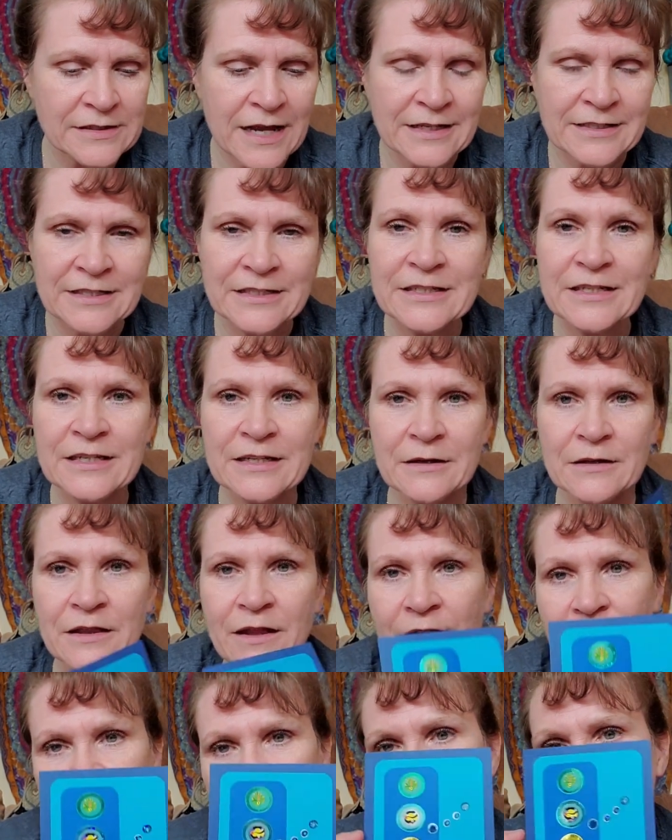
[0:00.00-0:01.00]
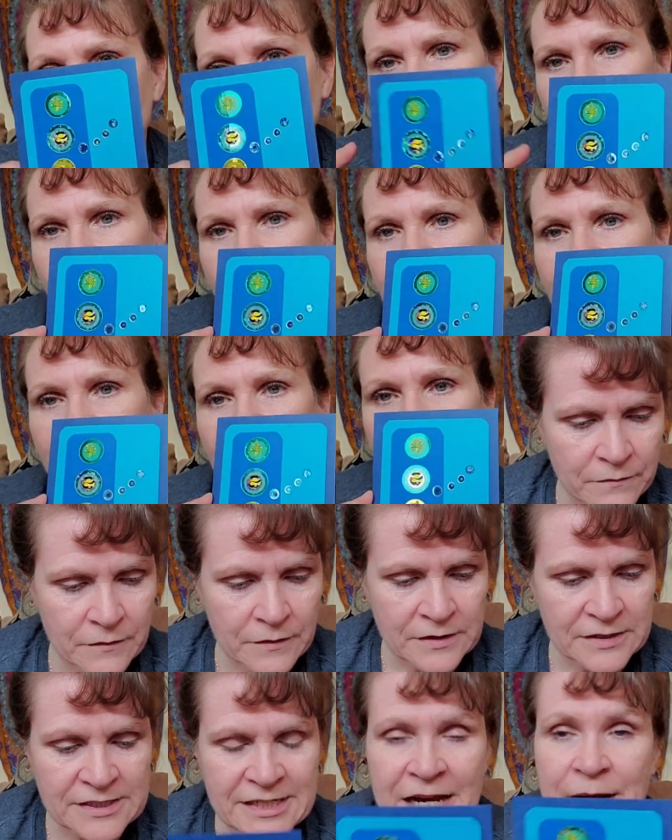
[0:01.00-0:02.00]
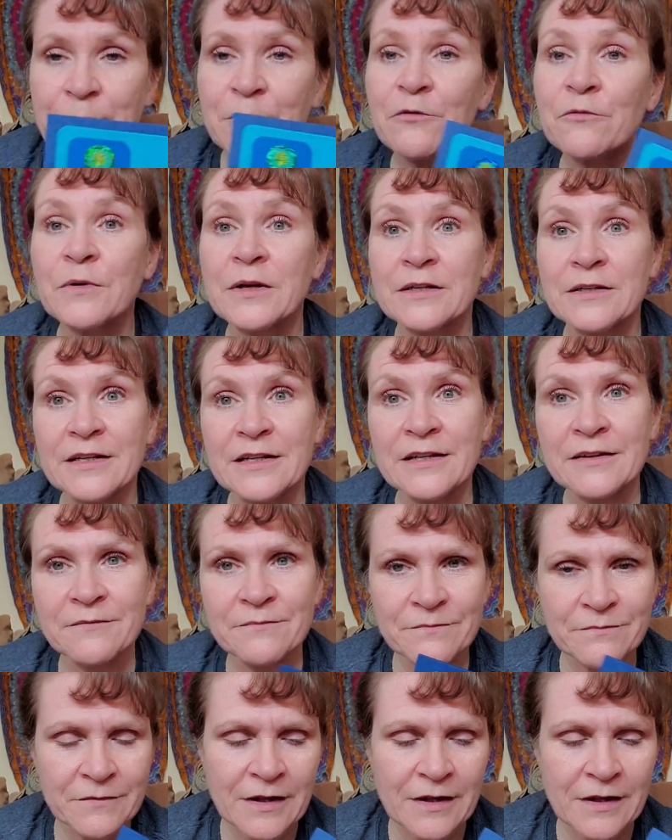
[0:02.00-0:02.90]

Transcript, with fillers: I did get a lovely card from Stamper Wendy